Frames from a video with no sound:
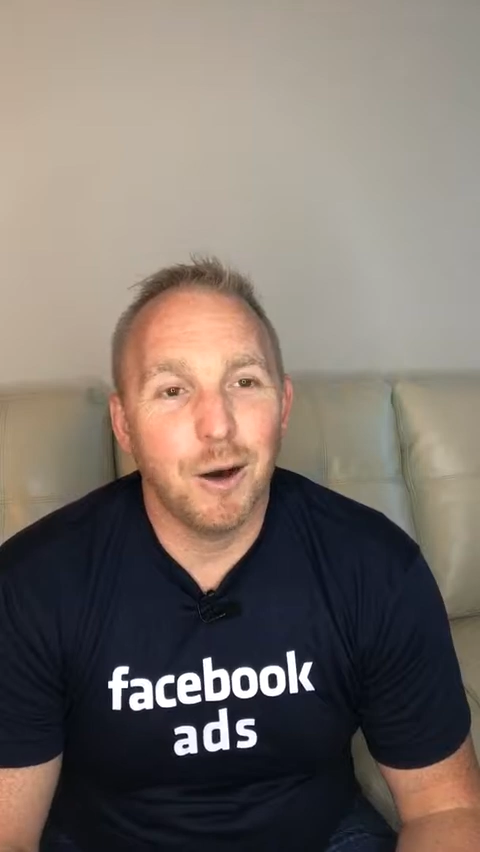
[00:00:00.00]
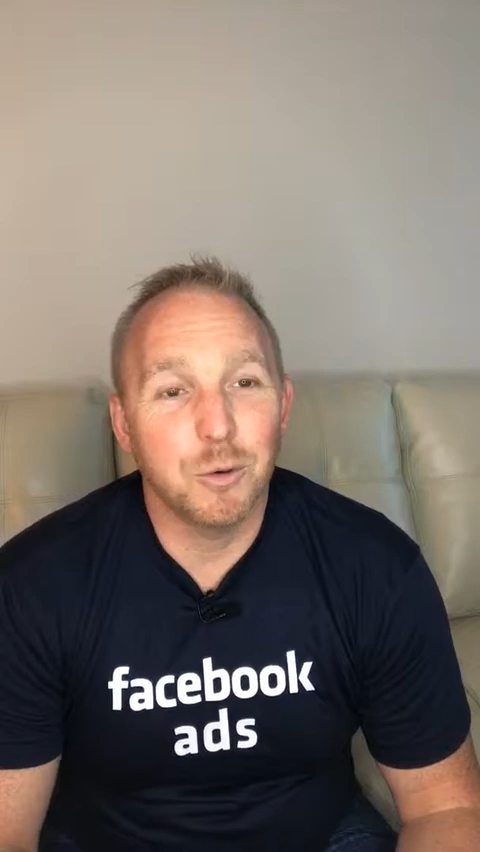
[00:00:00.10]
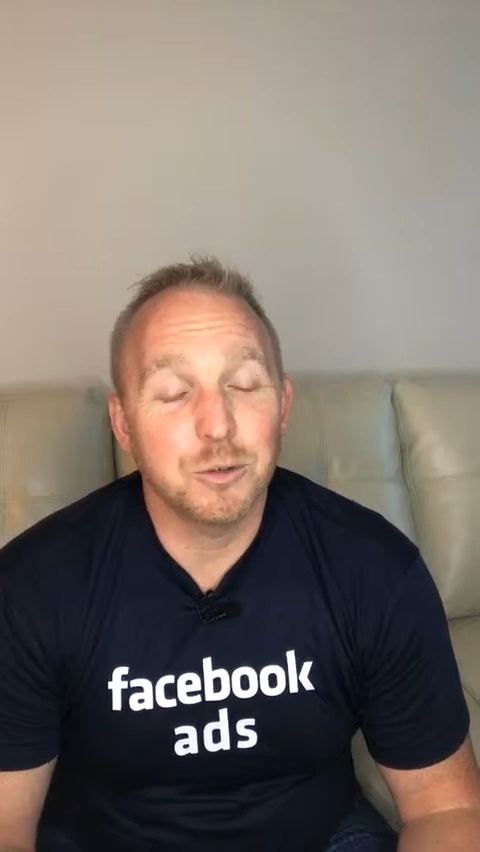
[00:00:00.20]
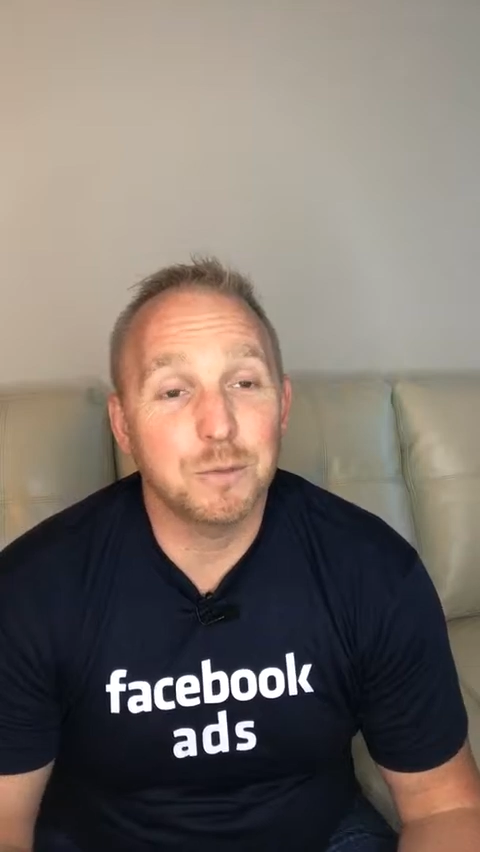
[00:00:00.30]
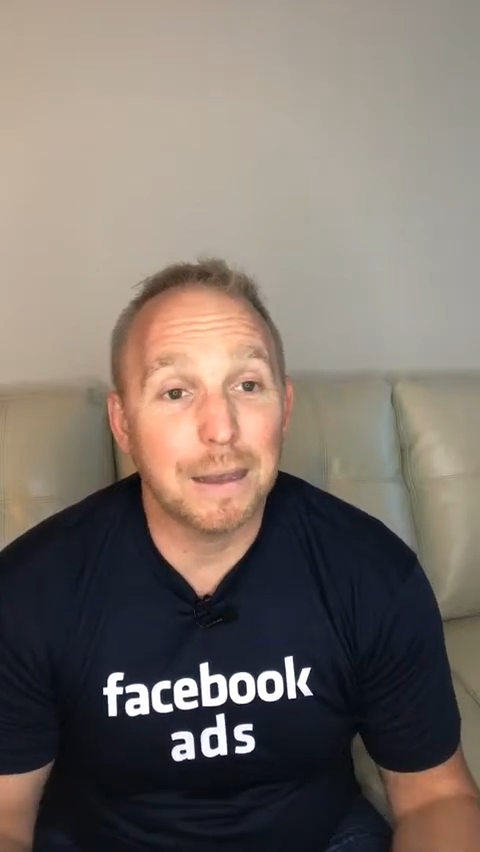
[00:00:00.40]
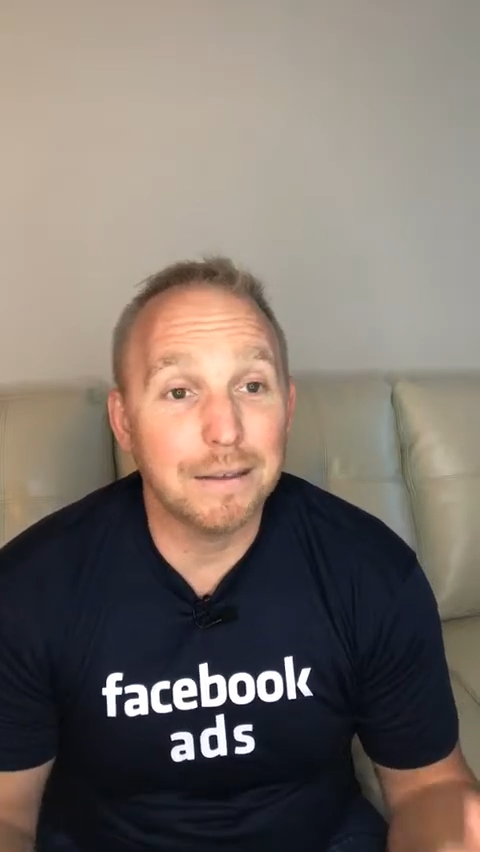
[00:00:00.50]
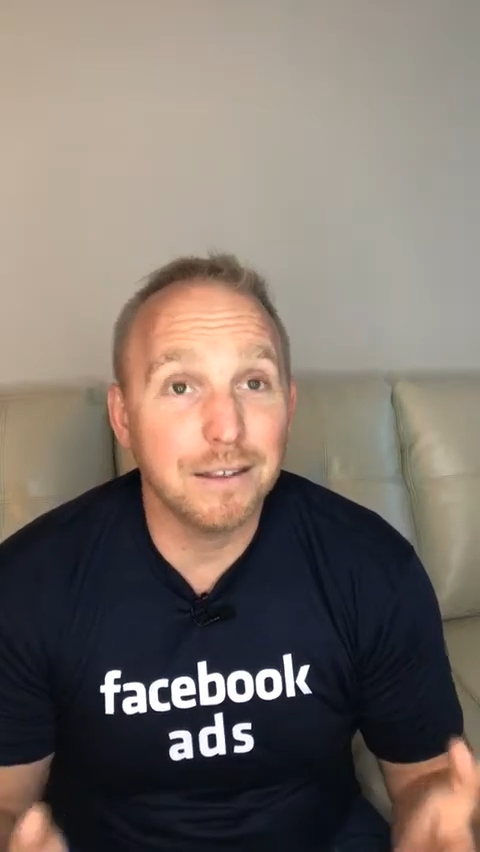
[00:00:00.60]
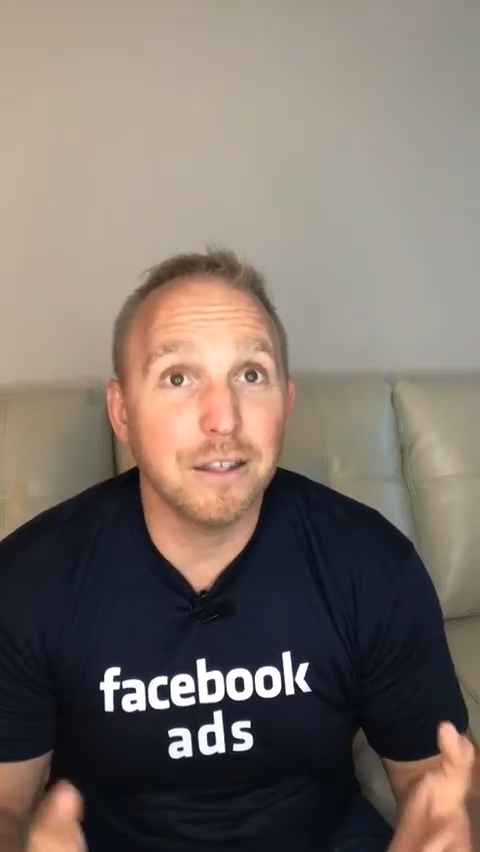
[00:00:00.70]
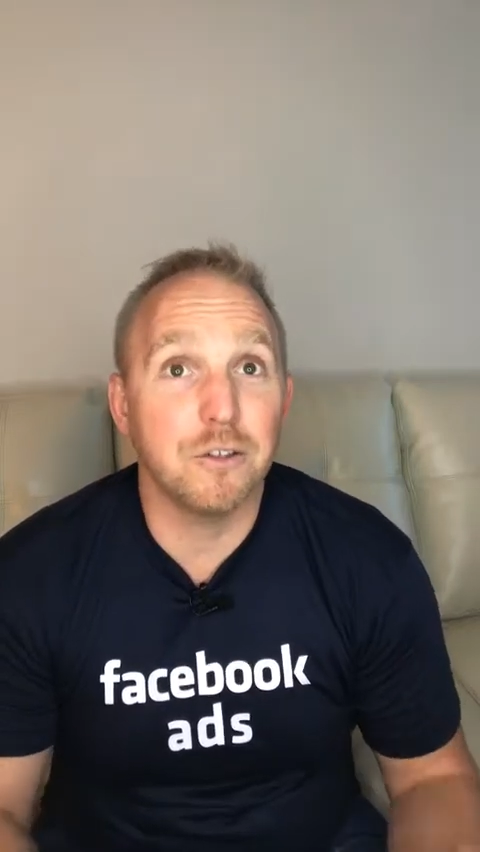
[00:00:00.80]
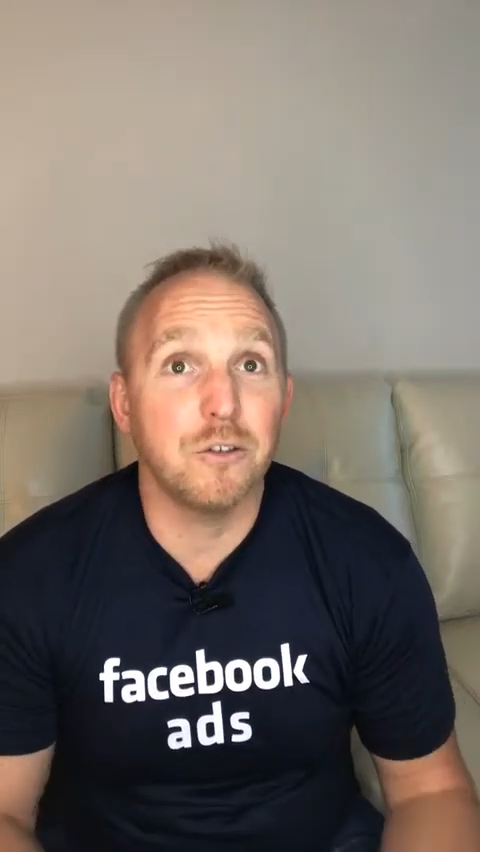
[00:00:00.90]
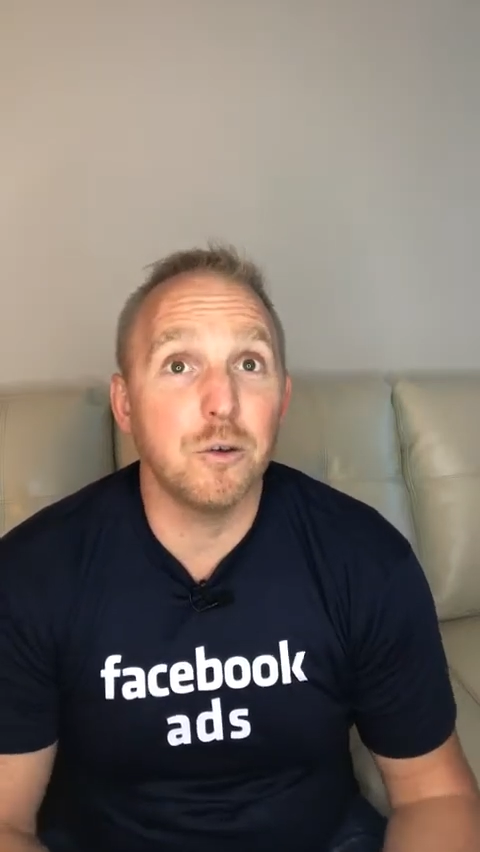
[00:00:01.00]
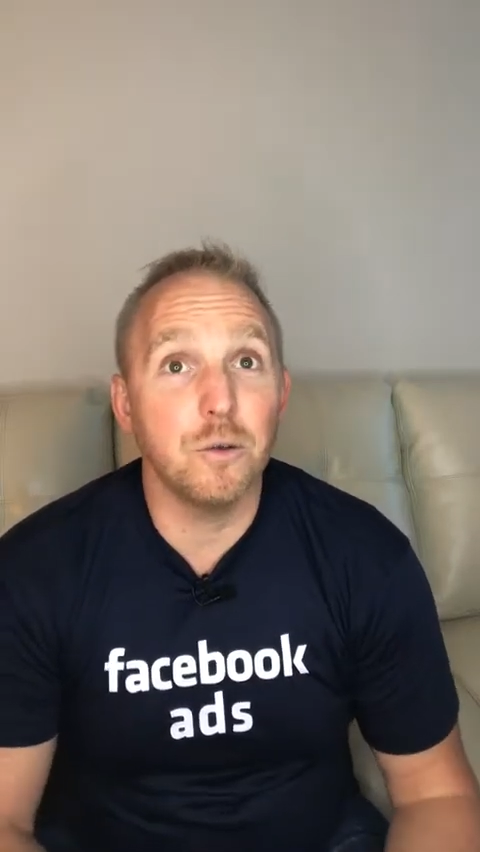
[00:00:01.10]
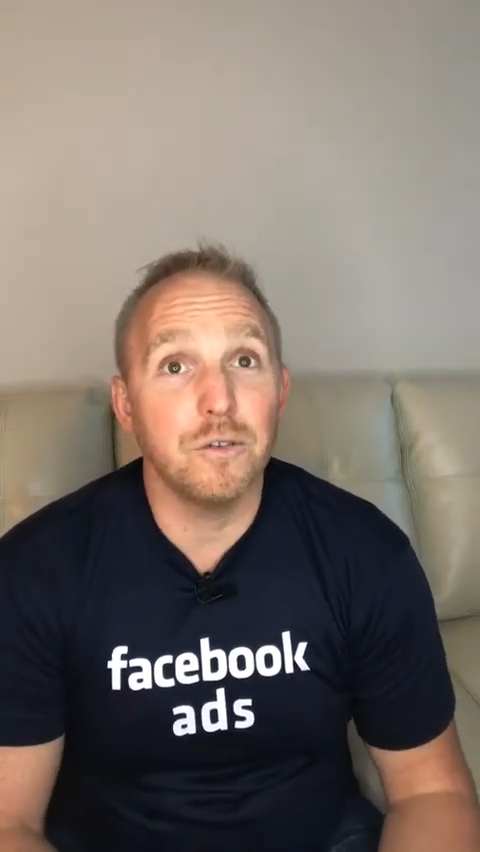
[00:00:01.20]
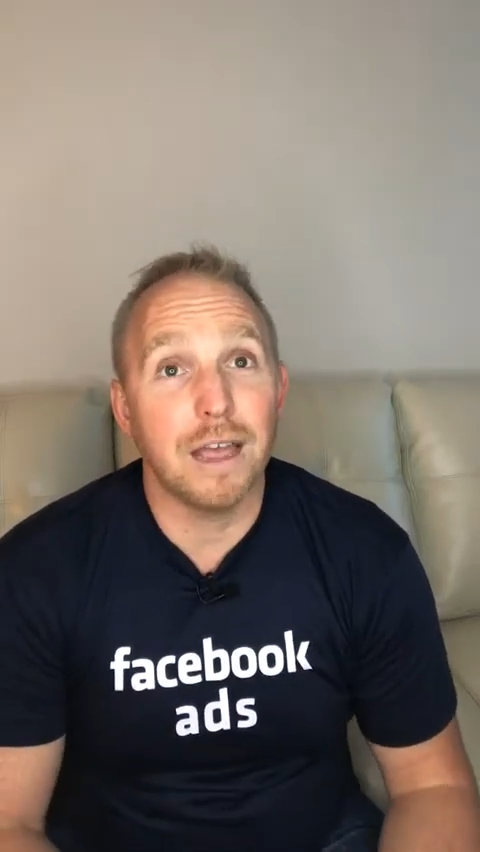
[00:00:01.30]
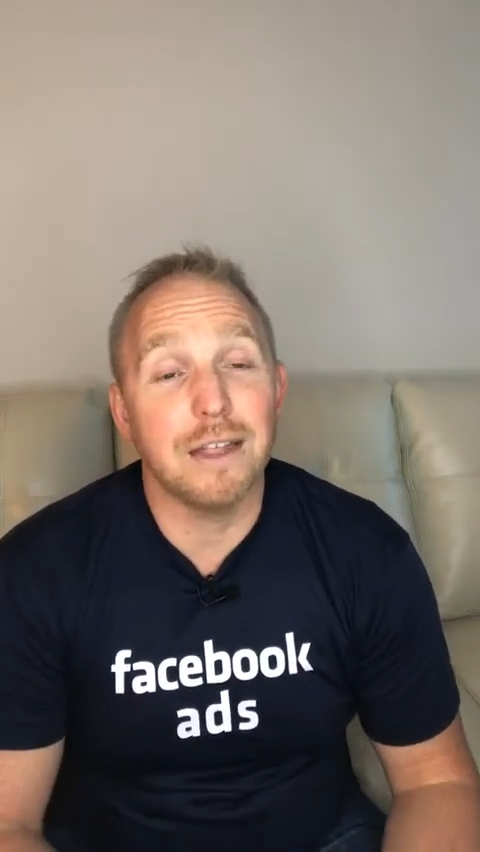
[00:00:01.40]
which was basically the
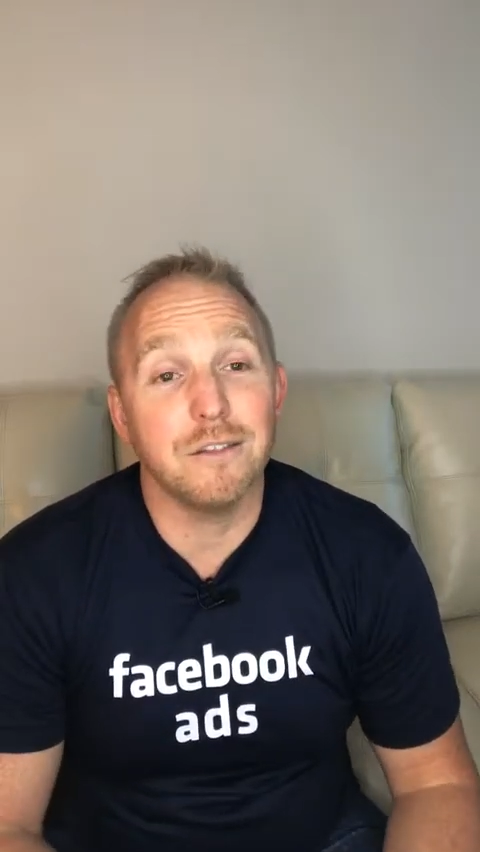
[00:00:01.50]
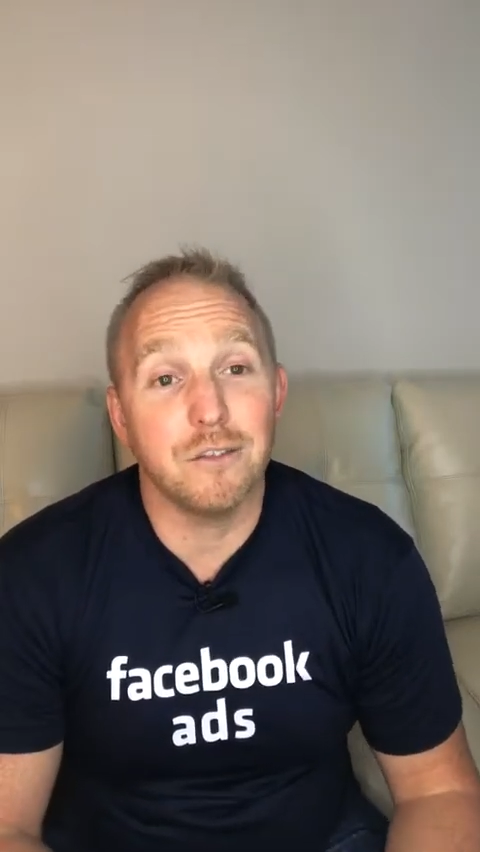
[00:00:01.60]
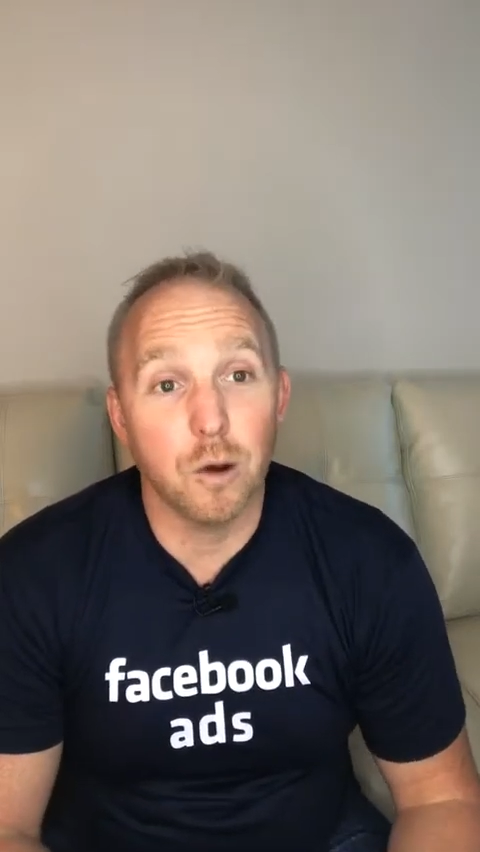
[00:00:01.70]
do's and